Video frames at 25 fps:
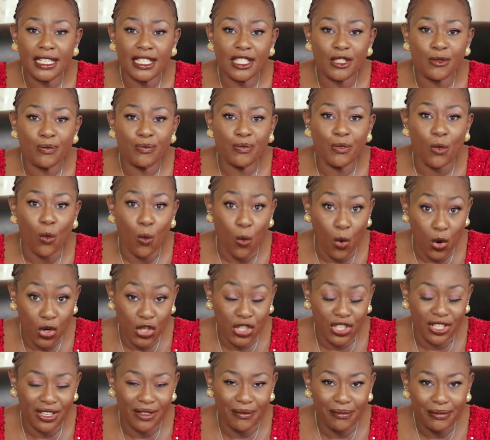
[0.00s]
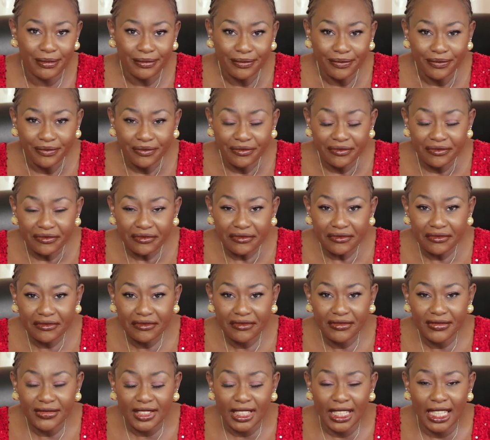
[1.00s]
is worship.
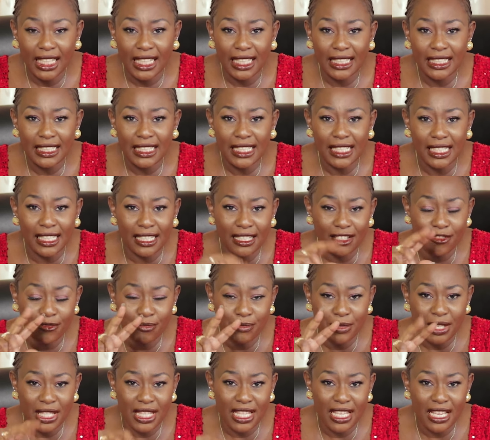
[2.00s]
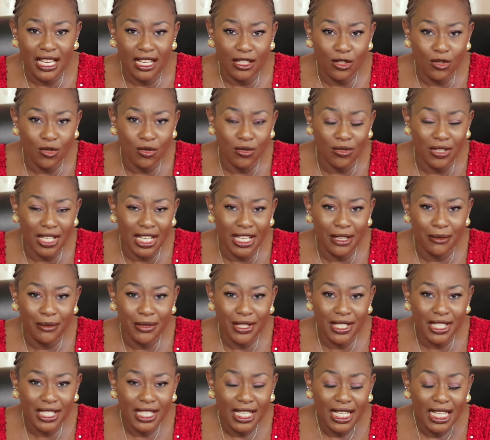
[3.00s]
And he gave me their two
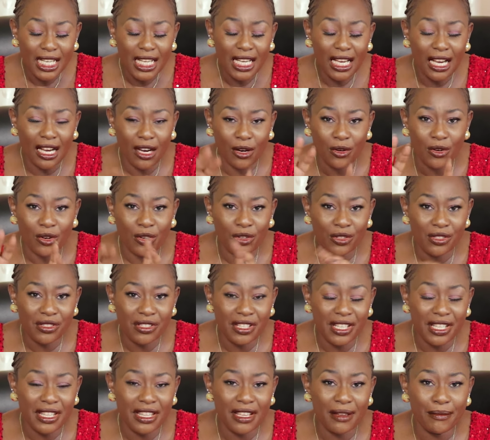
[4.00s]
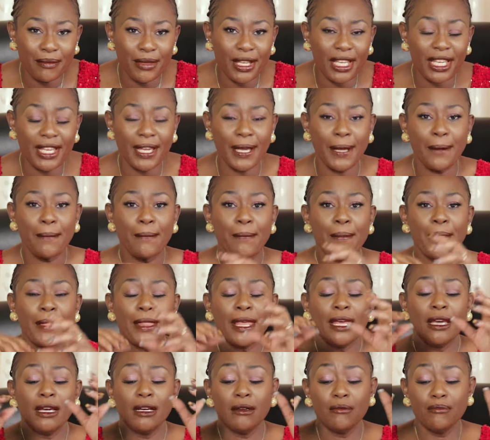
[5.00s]
names. I'll not say them here.
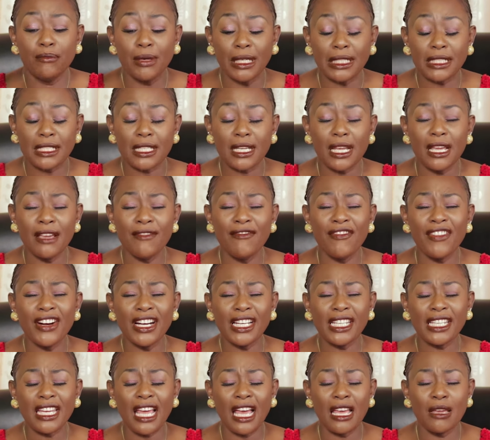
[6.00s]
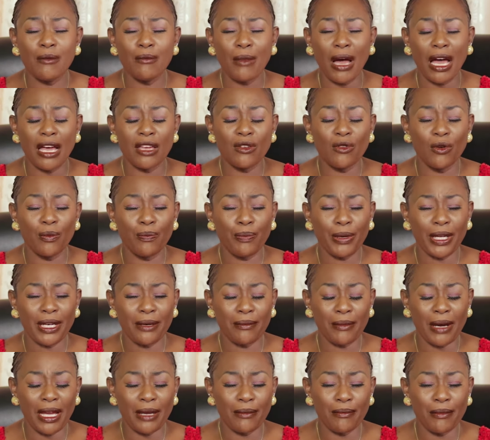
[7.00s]
But every time I
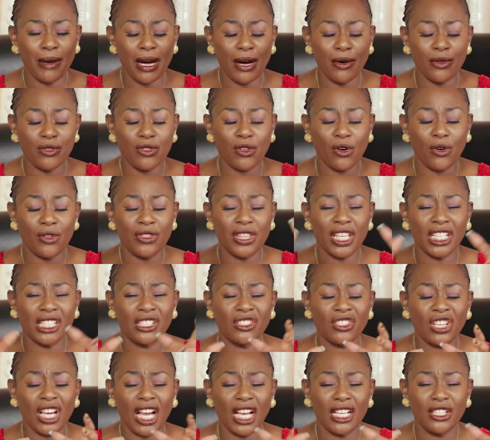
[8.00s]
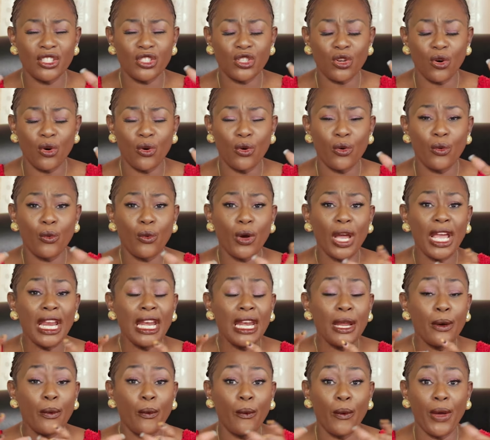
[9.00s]
open my mouth or the church or
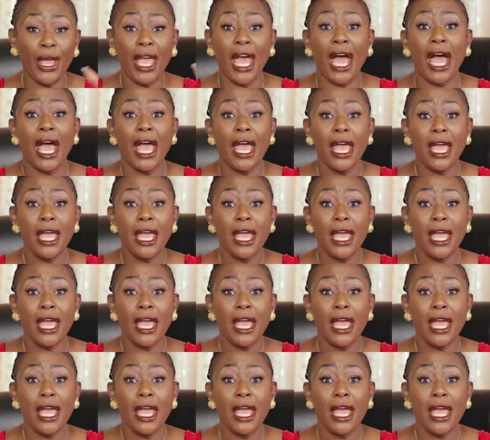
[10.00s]
anywhere,